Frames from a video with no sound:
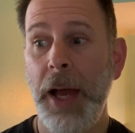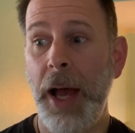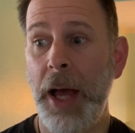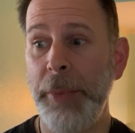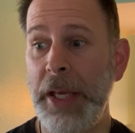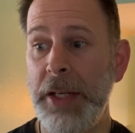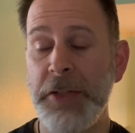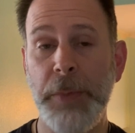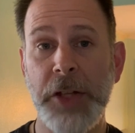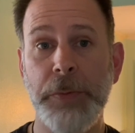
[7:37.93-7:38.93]
It
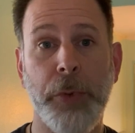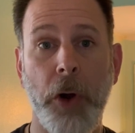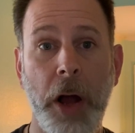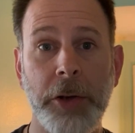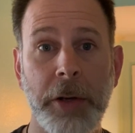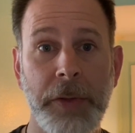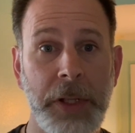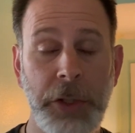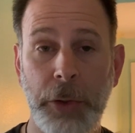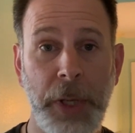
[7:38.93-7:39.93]
is much broader
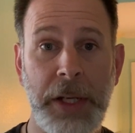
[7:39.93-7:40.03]
than you.